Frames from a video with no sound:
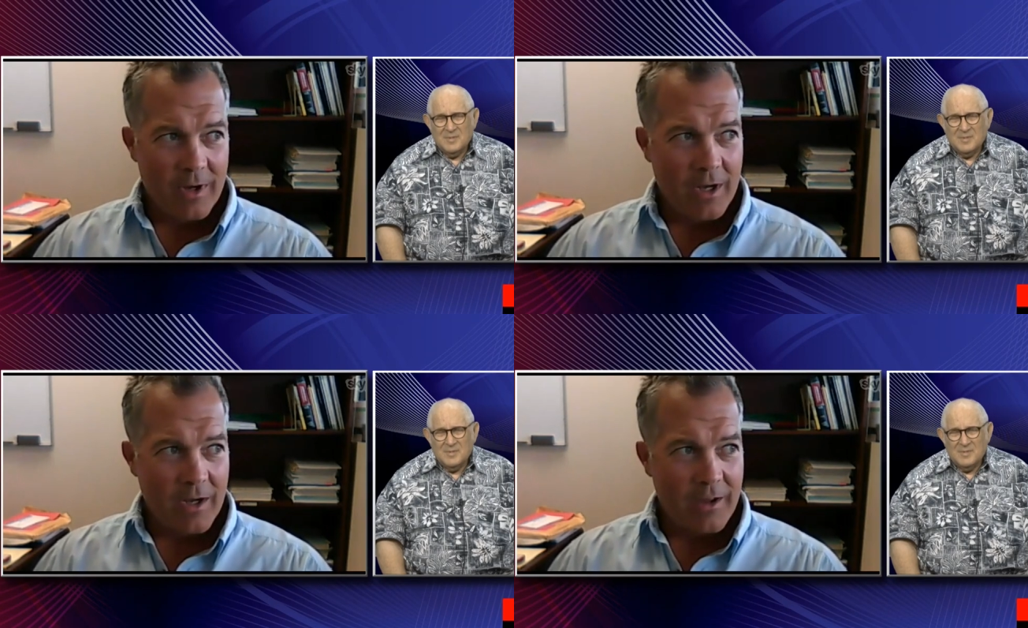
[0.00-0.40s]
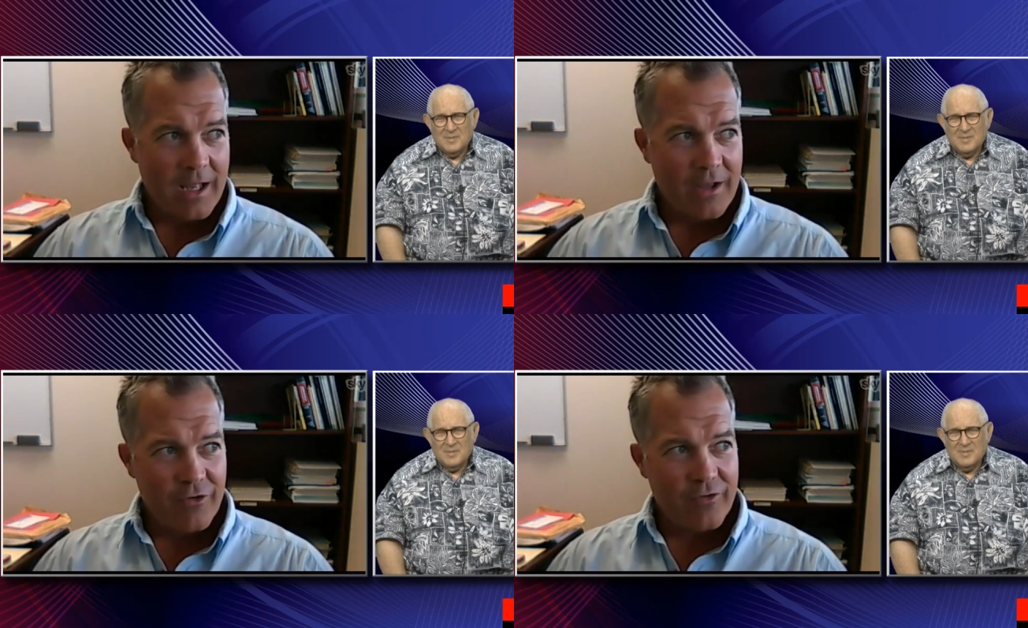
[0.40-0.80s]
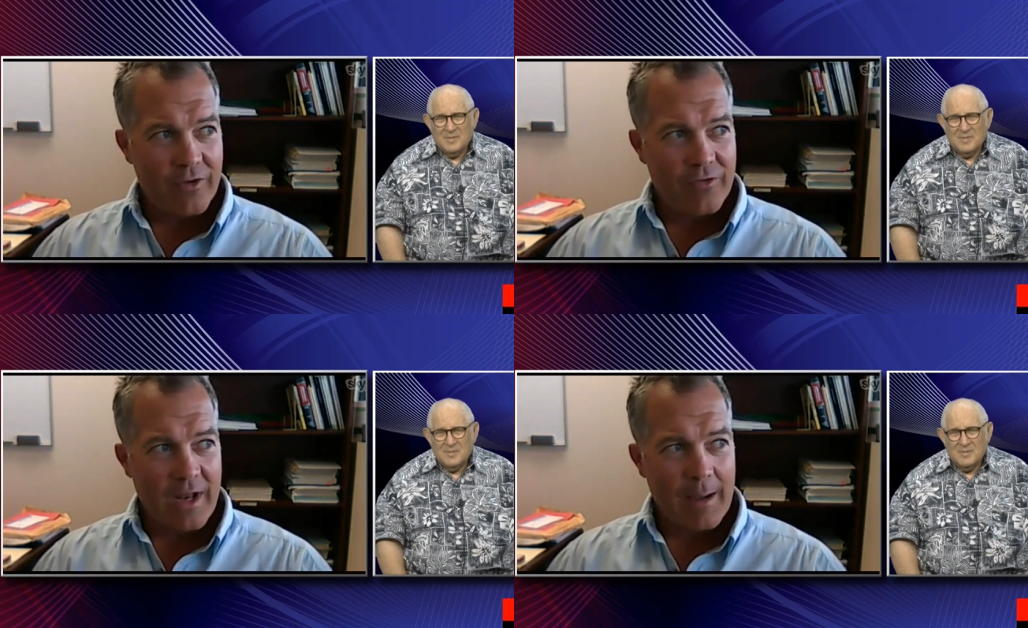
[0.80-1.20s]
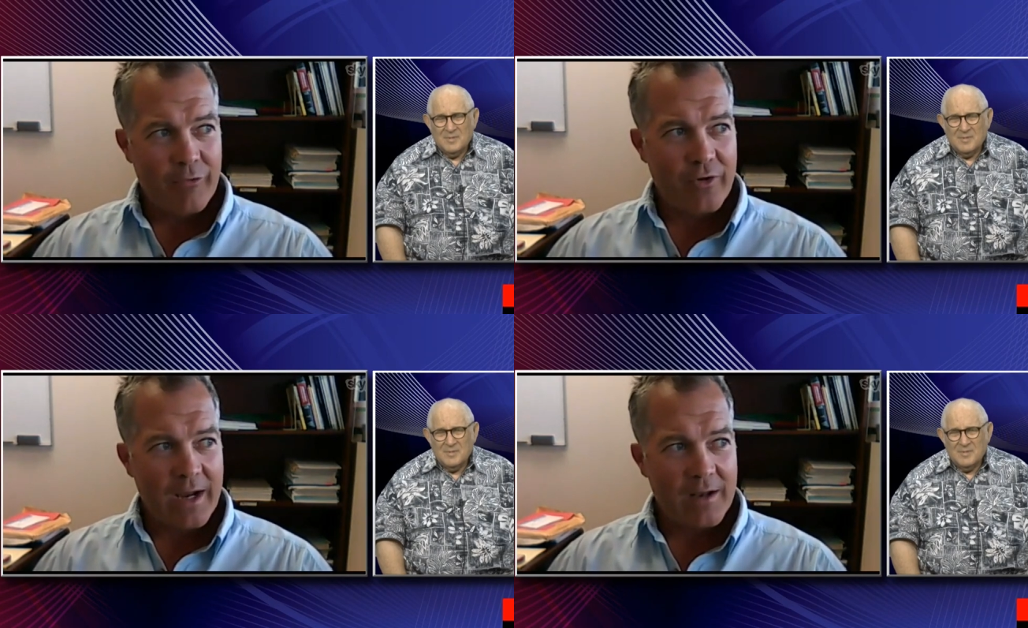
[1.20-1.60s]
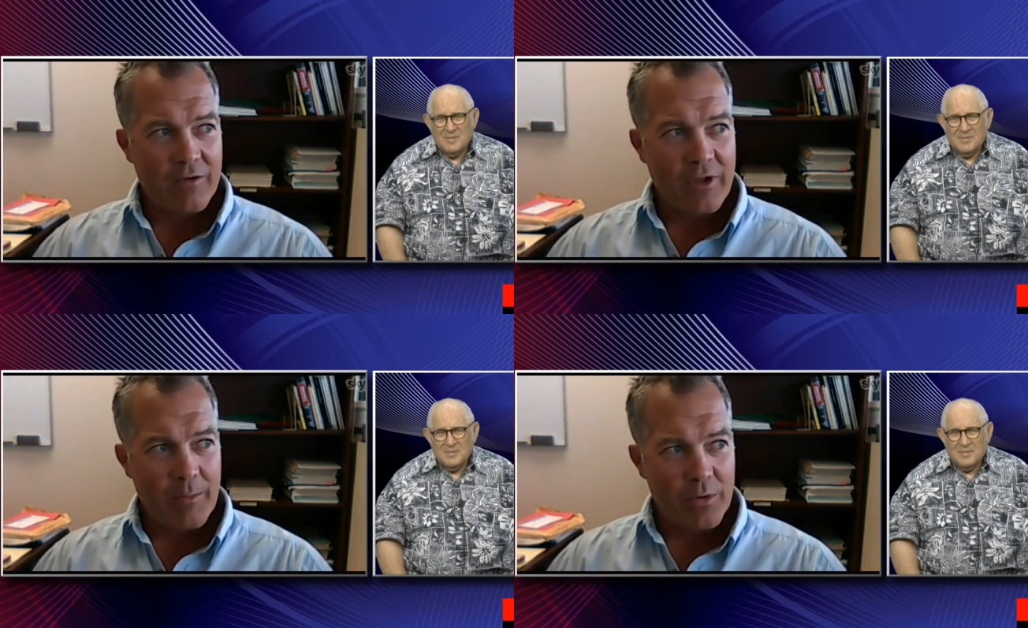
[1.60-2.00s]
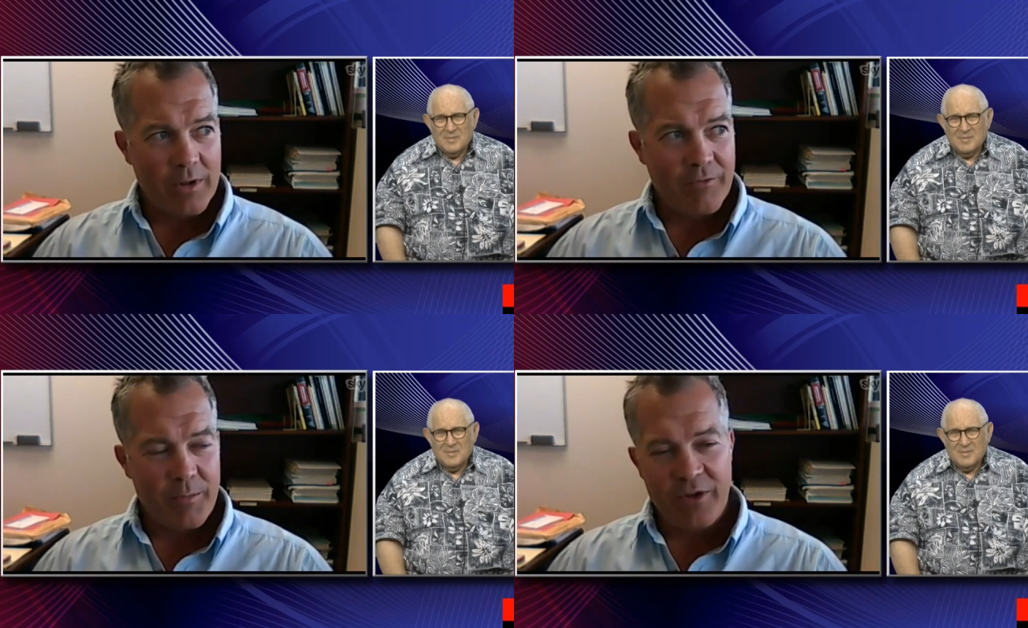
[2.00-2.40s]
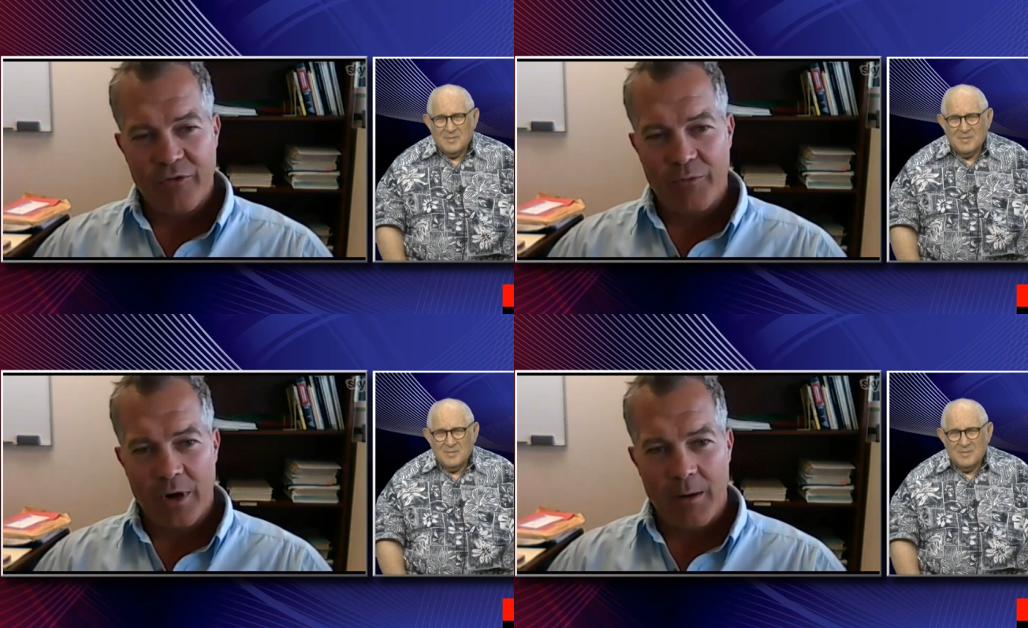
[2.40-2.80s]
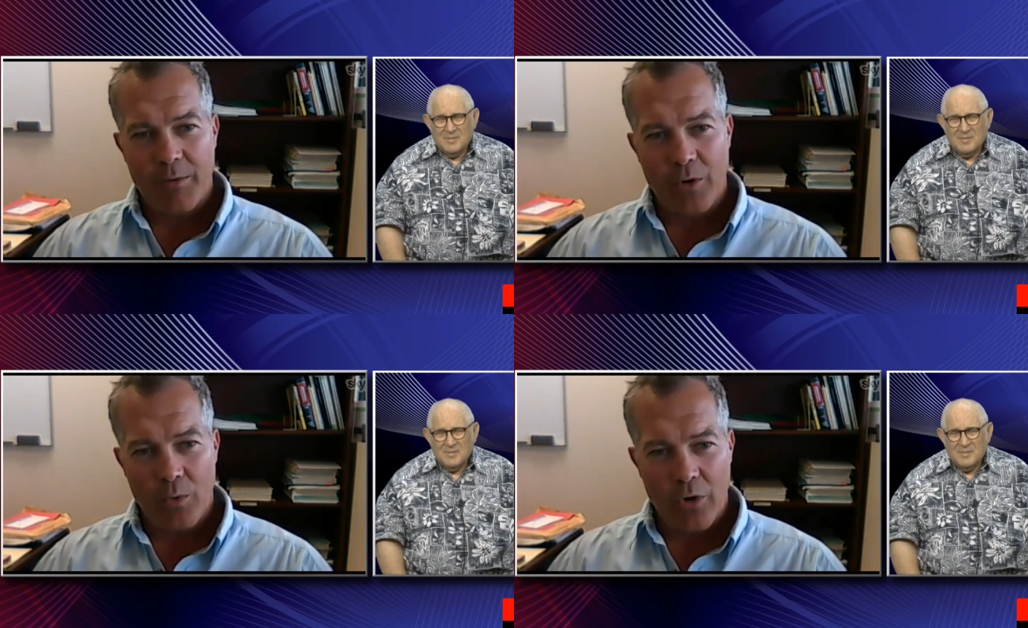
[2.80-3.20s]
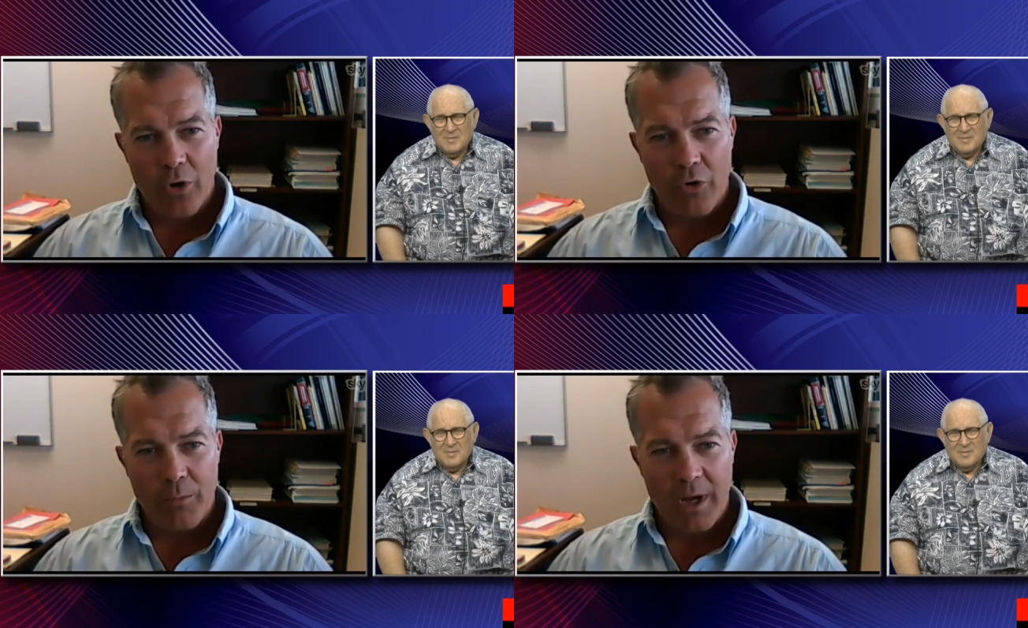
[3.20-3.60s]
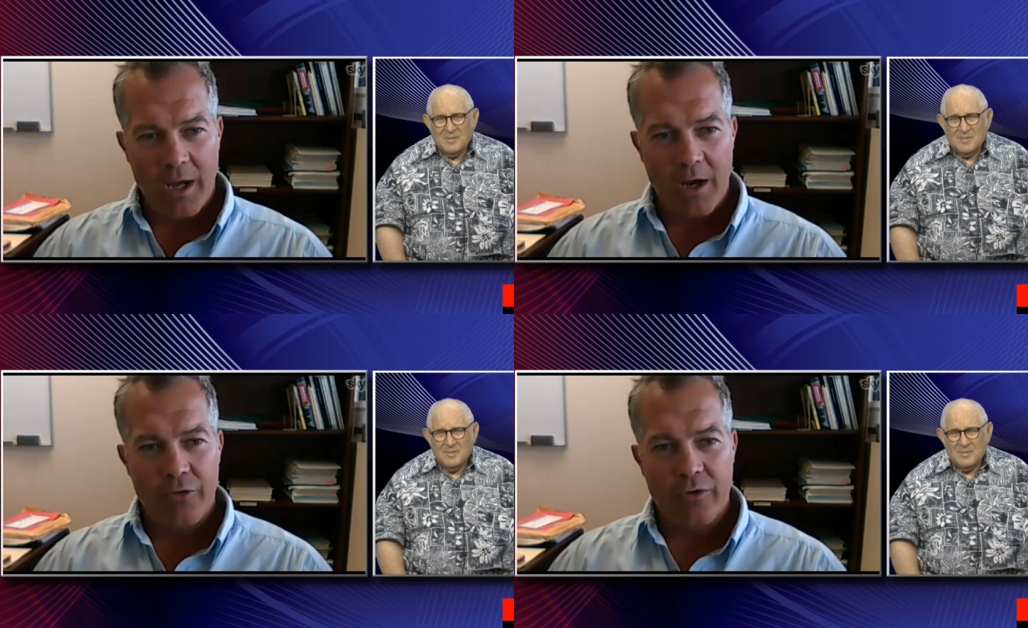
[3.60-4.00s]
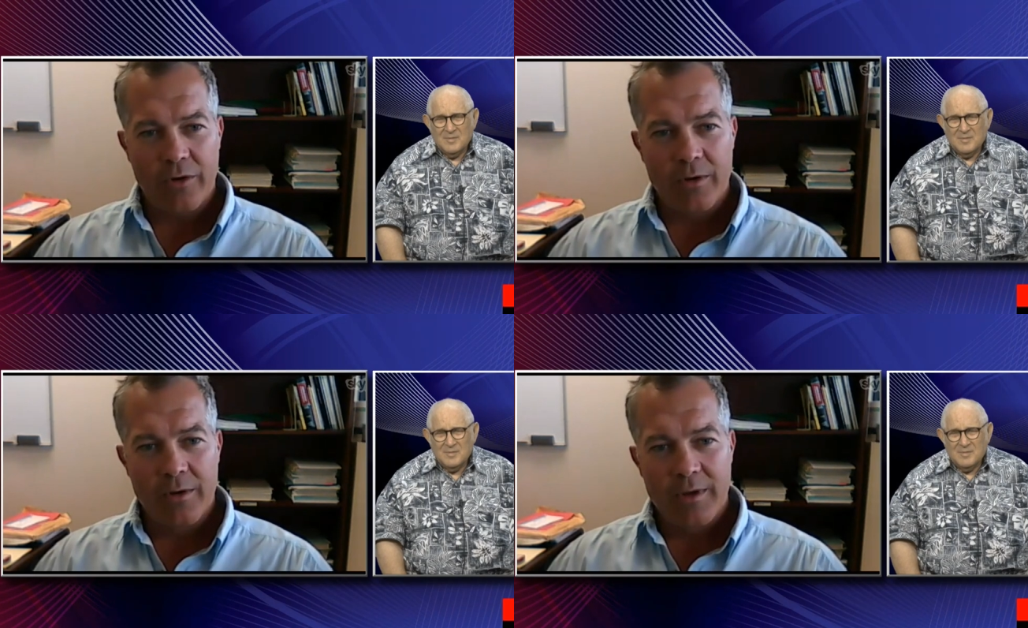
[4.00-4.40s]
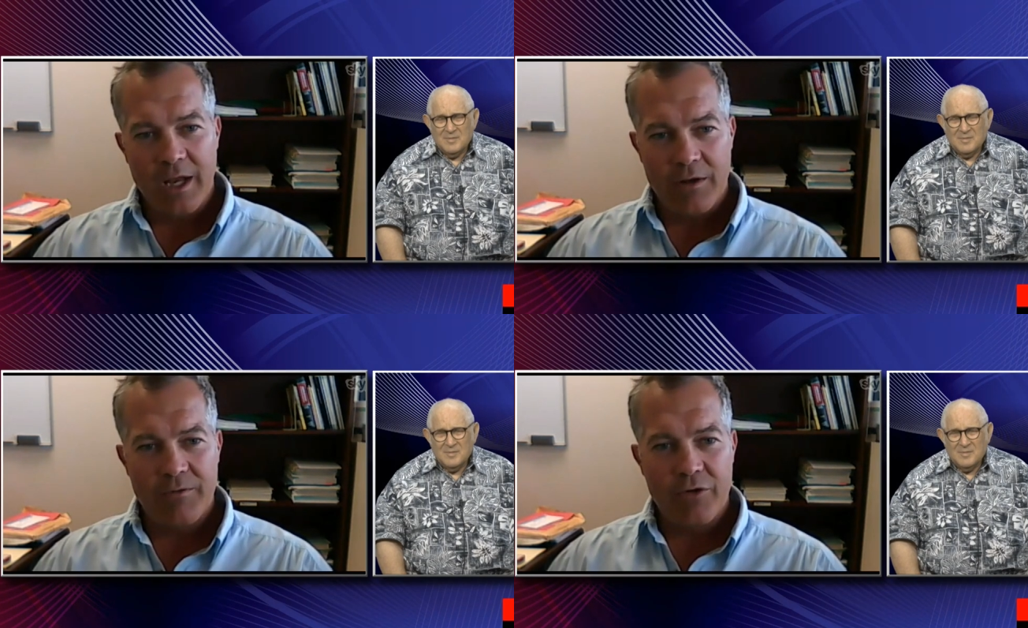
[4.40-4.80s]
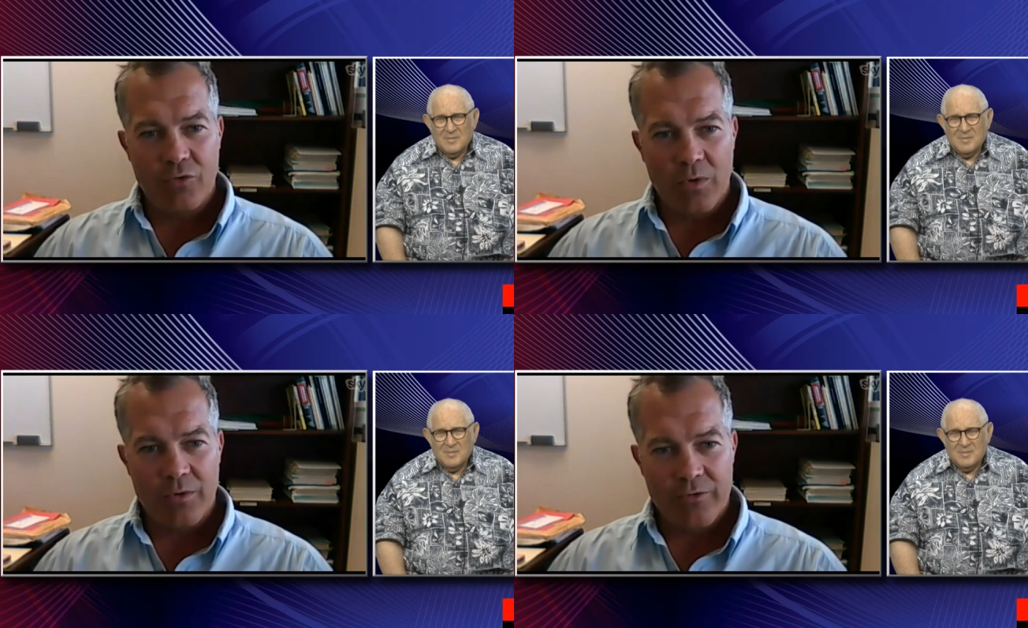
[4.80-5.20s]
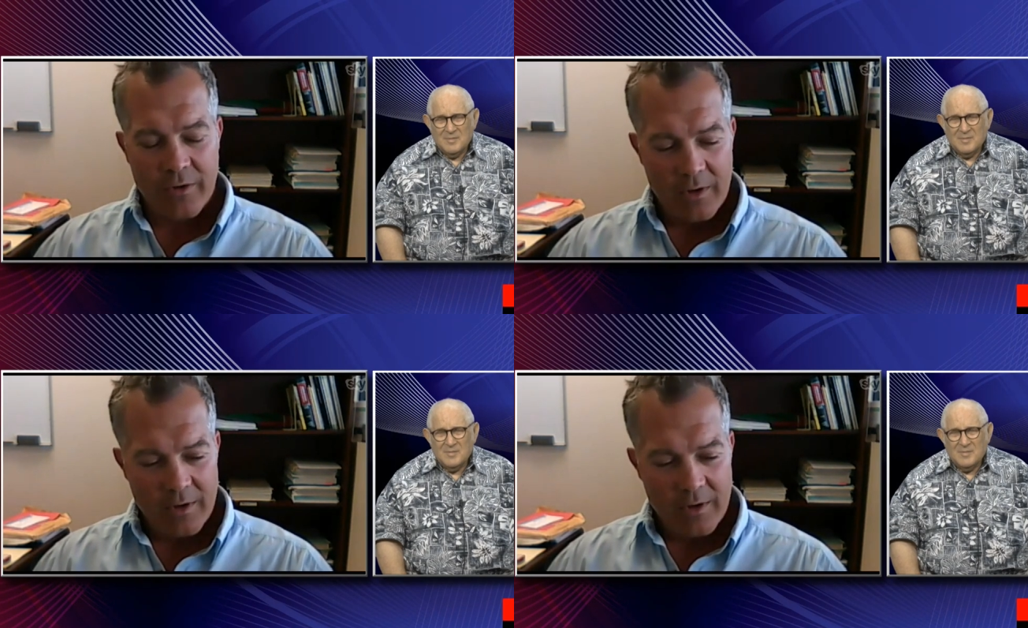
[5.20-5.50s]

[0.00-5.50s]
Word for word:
Speaker 1: uh, just as an abstract example, if a piece of property were owned by a 100 individuals